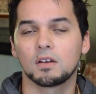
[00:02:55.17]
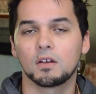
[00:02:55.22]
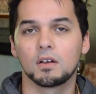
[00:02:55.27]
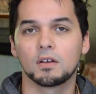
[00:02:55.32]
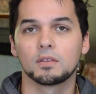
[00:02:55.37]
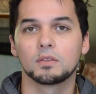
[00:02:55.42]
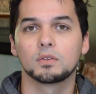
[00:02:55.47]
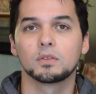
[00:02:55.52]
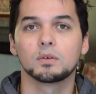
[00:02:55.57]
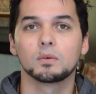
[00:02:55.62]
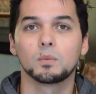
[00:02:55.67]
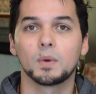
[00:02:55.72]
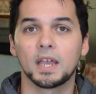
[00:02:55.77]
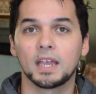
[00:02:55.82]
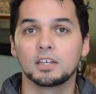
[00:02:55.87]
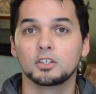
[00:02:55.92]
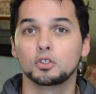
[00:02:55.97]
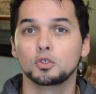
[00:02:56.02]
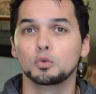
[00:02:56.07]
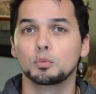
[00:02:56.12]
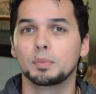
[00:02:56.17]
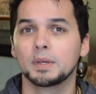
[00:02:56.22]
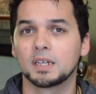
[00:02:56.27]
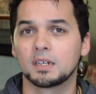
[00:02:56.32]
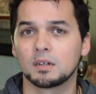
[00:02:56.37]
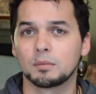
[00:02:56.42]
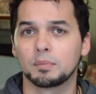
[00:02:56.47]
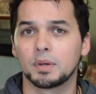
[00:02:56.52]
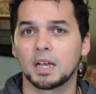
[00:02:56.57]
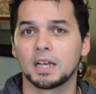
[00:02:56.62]
on the way to
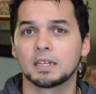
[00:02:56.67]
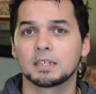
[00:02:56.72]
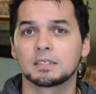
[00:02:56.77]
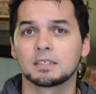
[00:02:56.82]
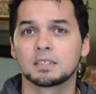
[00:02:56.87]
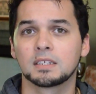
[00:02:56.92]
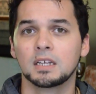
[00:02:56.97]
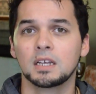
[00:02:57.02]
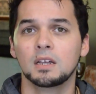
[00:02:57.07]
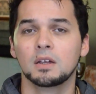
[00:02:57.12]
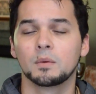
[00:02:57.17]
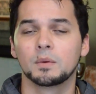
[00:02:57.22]
bigger bucks